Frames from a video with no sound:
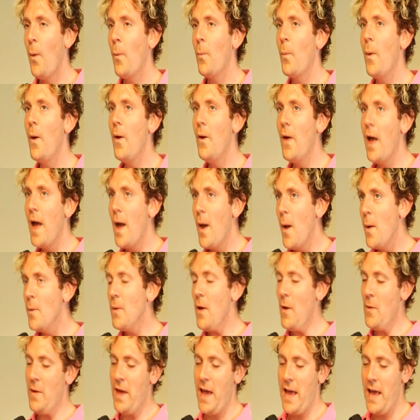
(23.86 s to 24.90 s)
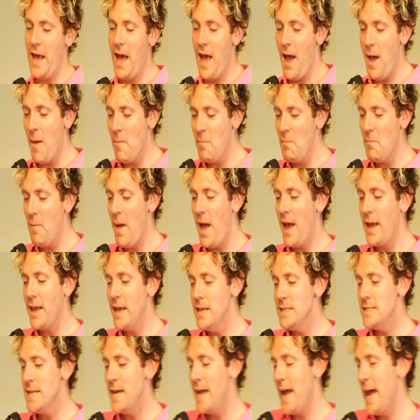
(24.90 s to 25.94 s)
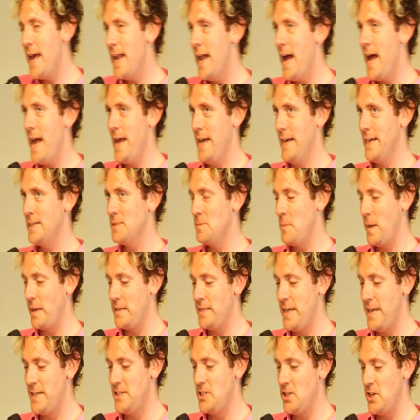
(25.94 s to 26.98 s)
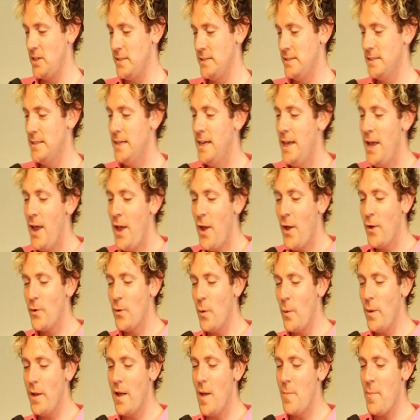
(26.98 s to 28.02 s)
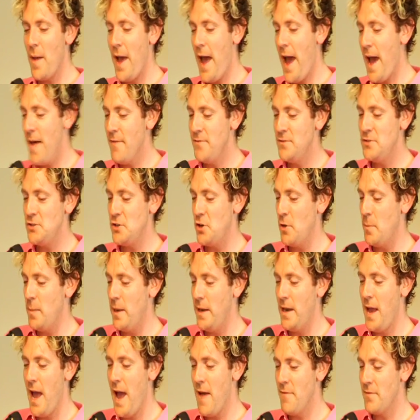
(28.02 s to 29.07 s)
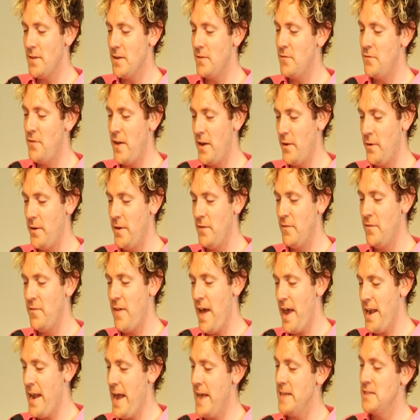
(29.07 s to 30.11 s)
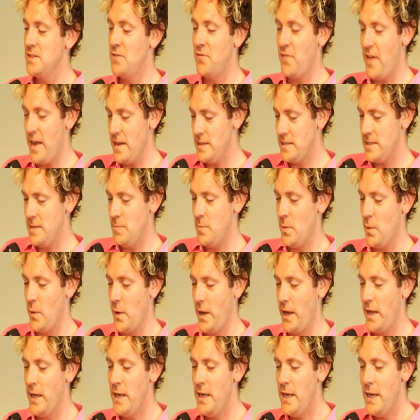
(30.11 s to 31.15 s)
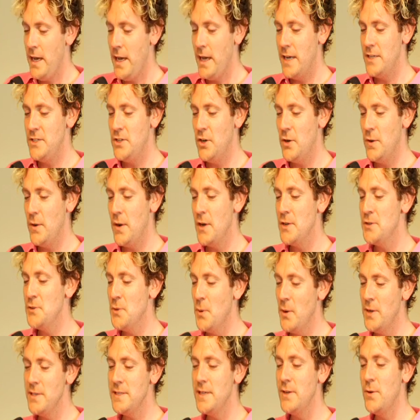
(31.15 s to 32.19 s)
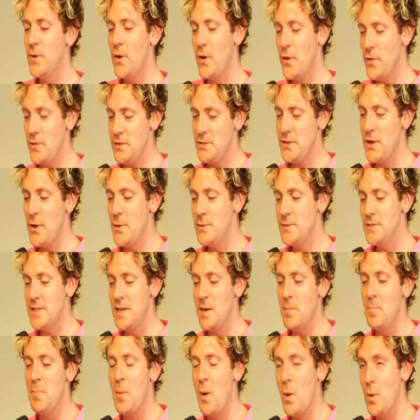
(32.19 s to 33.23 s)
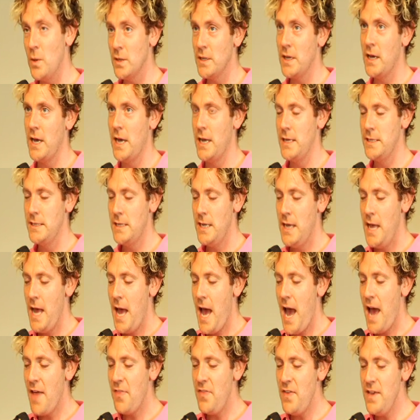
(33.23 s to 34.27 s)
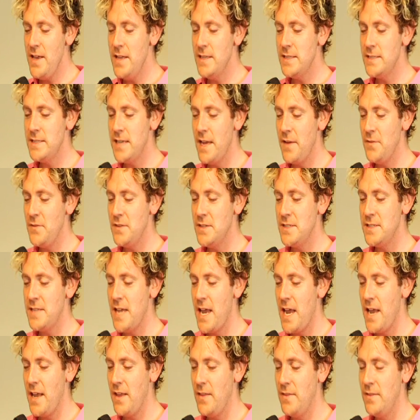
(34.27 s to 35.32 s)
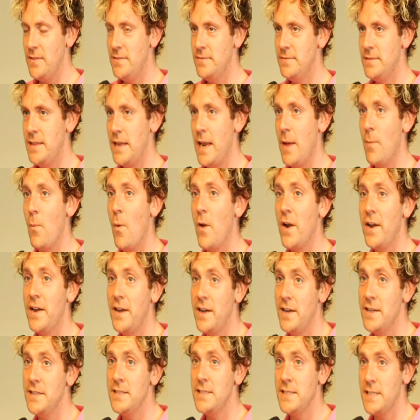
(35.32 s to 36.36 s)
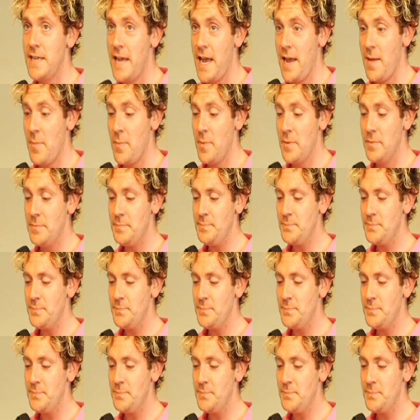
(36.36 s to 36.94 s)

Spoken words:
Well, okay. I guess I had high expectations. Growing up a half German, half Confederate, fat-assed fancy boy, adorned in earth tones and a bowl cut, I think it's safe to say that I wanted an escape.